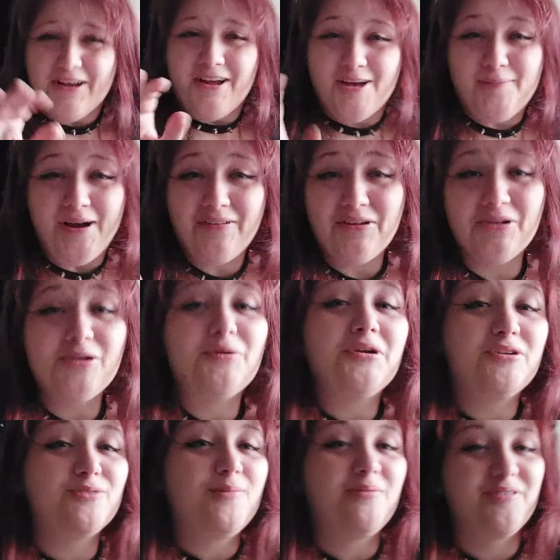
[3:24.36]
Am I the only one
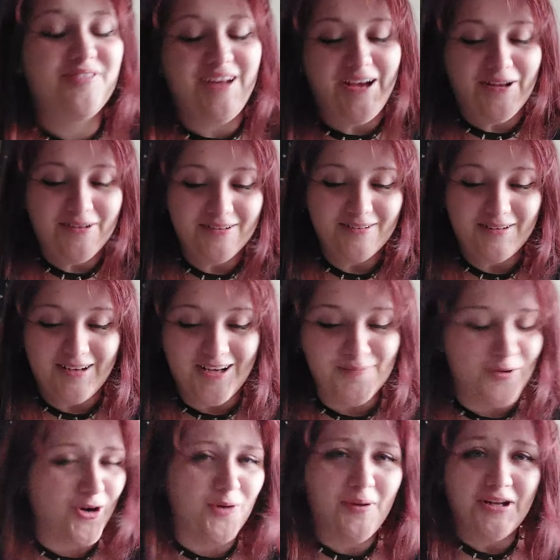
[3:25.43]
who remembers that?
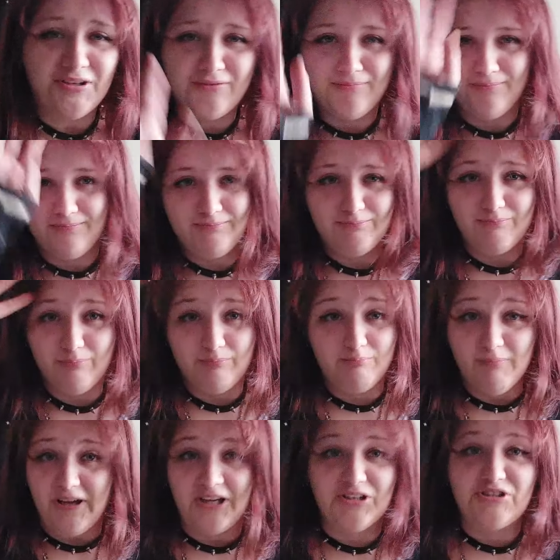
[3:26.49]
Or am I just
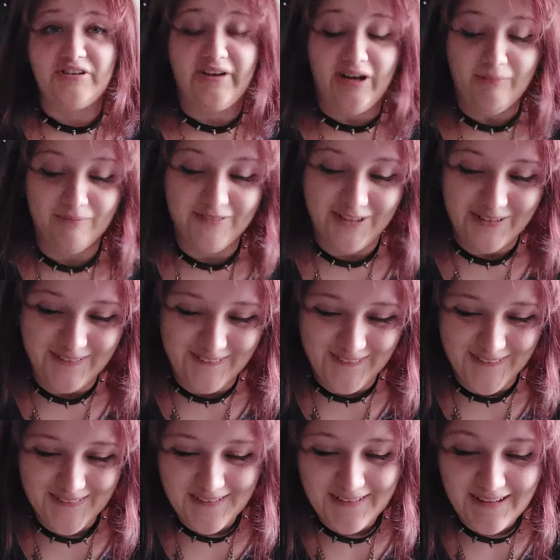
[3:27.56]
making shit up?
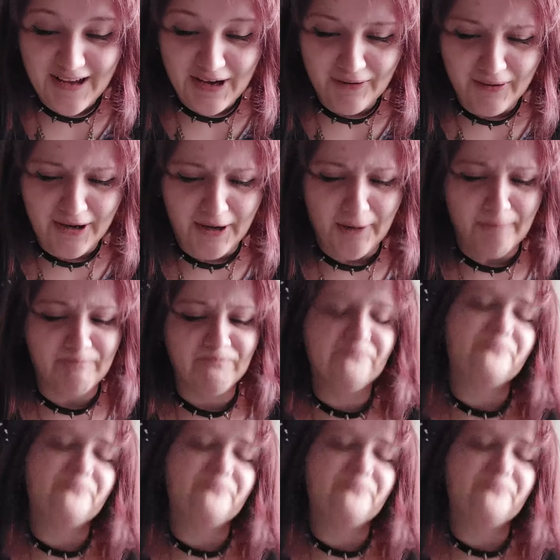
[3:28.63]
Now,